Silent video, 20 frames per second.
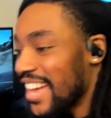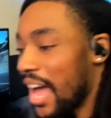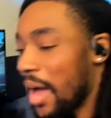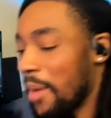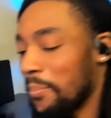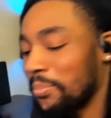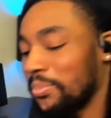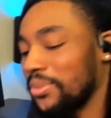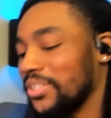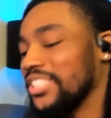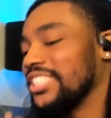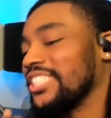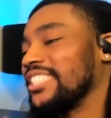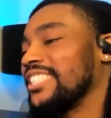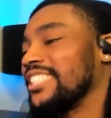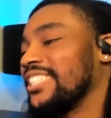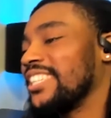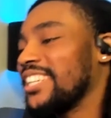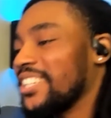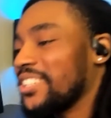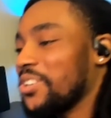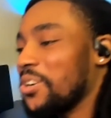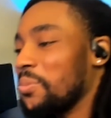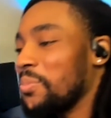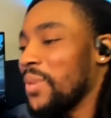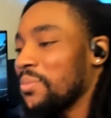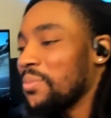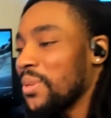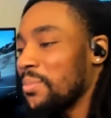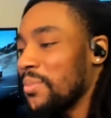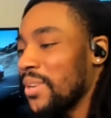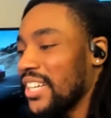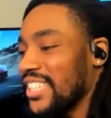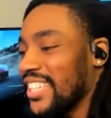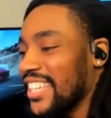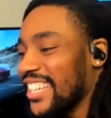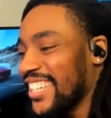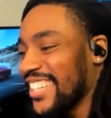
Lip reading: I'm pushing to go make me money.